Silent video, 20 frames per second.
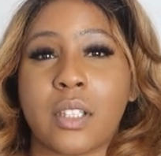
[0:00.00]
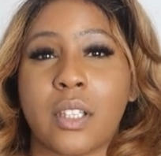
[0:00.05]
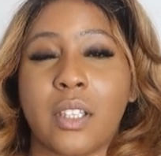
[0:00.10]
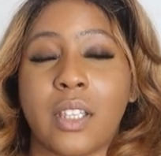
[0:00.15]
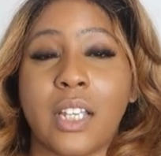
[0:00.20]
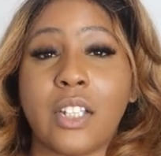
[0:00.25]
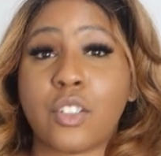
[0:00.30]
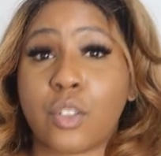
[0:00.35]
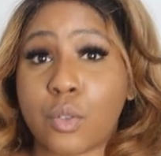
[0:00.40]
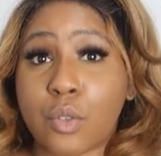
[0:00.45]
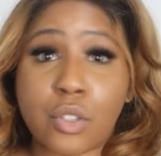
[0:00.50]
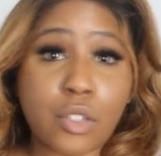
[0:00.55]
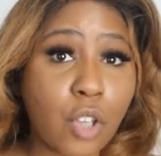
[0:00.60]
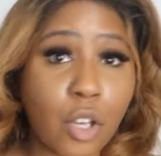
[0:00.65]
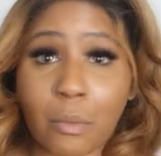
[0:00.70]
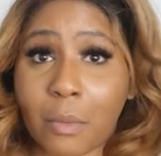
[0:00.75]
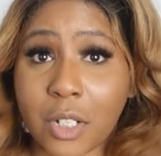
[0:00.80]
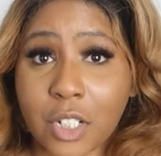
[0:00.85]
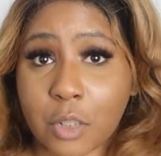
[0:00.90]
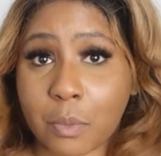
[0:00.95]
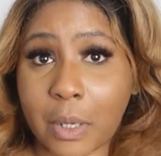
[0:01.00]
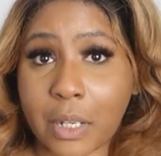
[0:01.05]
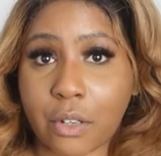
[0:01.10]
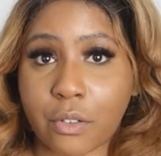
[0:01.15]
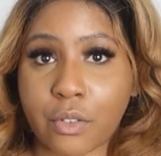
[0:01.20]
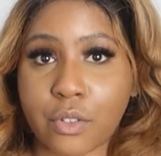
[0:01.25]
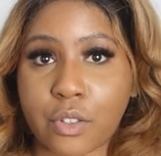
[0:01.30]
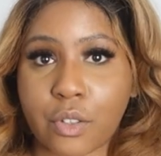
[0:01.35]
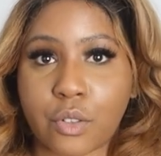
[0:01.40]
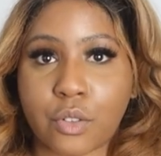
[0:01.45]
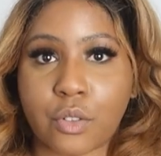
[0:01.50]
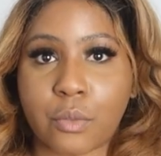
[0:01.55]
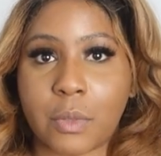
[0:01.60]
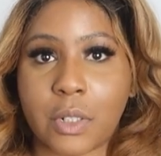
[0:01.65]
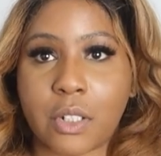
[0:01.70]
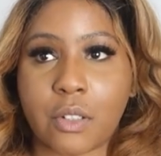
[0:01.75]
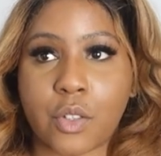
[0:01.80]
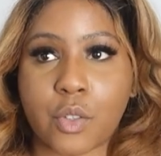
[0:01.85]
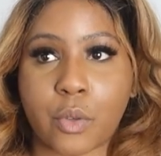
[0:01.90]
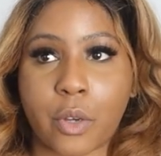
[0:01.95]
they do so much better on social
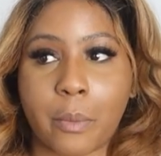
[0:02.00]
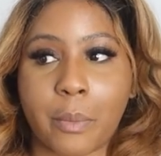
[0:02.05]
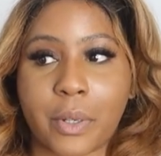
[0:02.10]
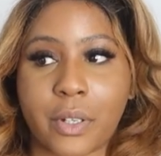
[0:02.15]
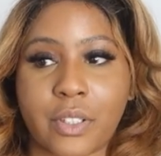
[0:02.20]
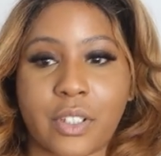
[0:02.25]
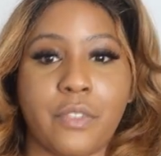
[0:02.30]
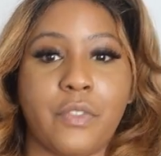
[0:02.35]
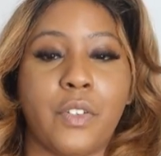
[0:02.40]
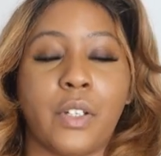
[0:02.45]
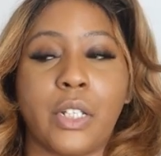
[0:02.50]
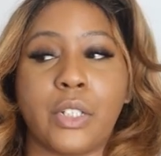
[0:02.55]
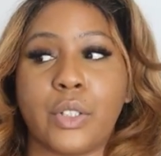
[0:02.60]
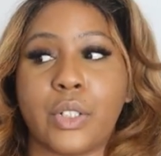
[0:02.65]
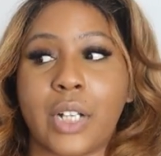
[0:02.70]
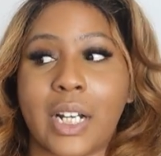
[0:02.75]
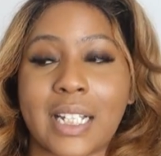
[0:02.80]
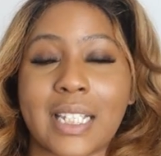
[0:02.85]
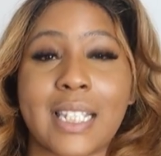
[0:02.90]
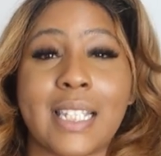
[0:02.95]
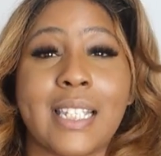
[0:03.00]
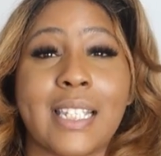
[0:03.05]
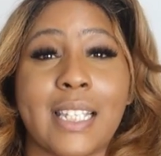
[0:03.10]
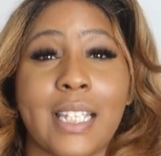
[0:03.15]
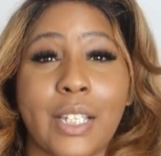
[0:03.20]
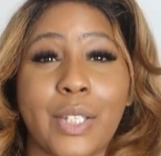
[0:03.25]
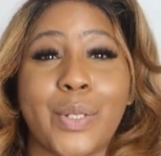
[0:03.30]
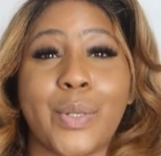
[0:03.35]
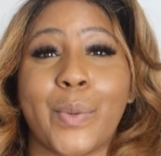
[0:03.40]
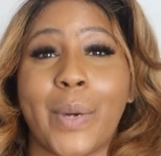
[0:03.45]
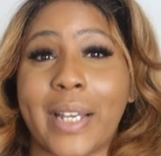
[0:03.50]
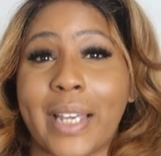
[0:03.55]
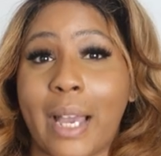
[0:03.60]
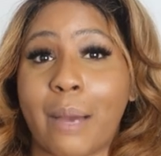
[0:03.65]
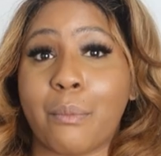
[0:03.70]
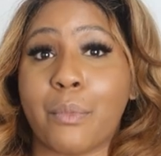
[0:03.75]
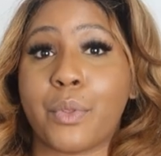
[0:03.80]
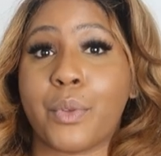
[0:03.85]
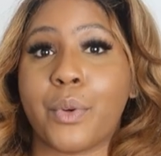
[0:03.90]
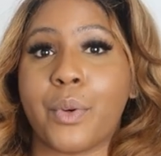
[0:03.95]
media as well, because I feel like you guys see who I
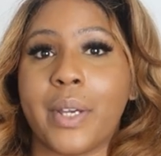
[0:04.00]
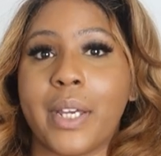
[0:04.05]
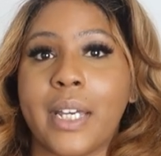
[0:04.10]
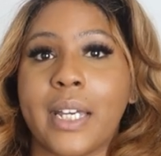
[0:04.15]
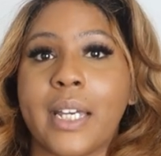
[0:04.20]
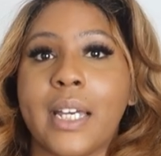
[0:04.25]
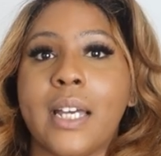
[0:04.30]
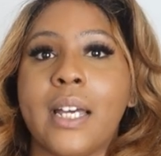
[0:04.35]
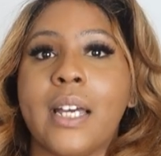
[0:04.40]
am through it.